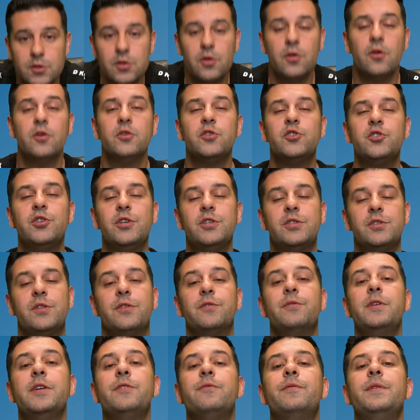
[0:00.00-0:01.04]
So those are just
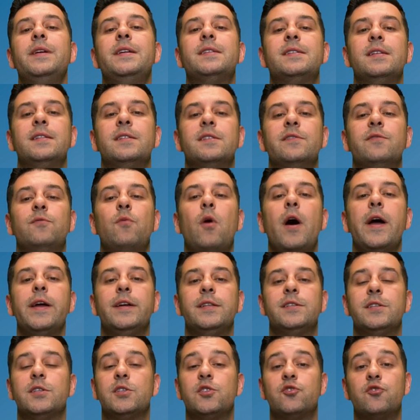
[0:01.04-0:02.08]
three reasons of why
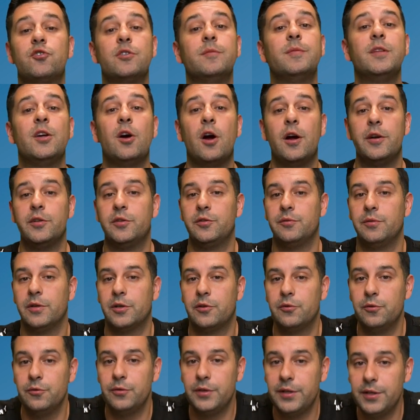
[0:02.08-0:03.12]
it's extremely hard to
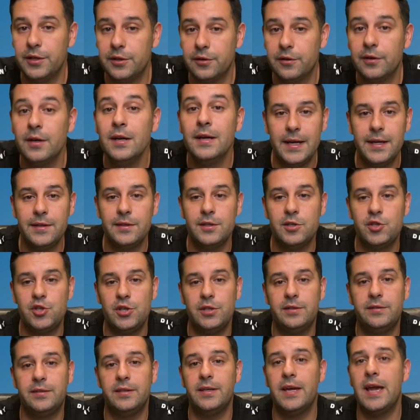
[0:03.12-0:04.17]
recruit here in the
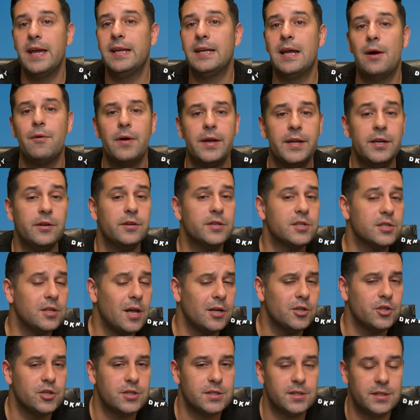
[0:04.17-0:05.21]
GTA. Now I hear it's
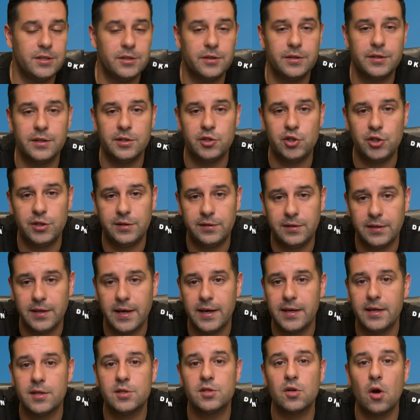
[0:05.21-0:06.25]
not just here in the
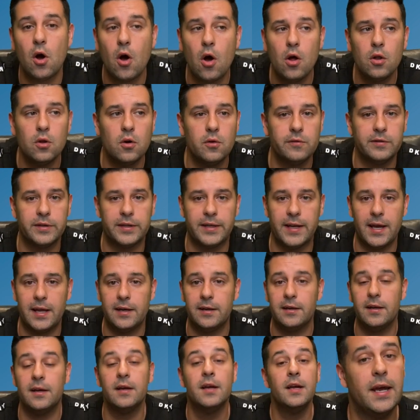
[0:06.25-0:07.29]
GTA, it's all over
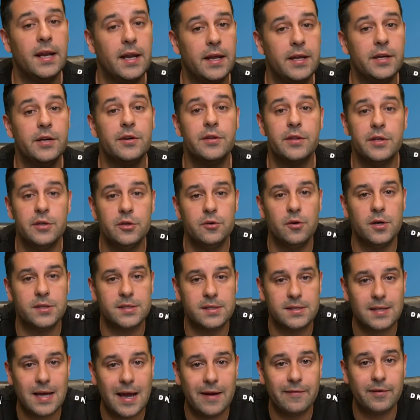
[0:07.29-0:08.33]
Canada. And I hear the US
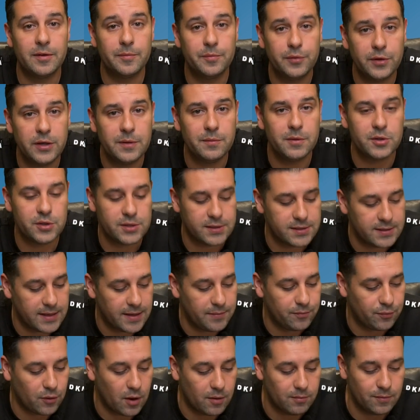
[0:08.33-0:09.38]
is having pretty much the
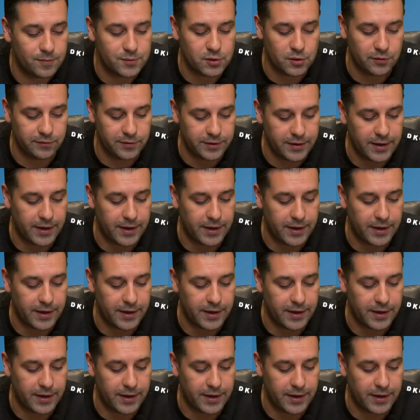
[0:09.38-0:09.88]
same problems over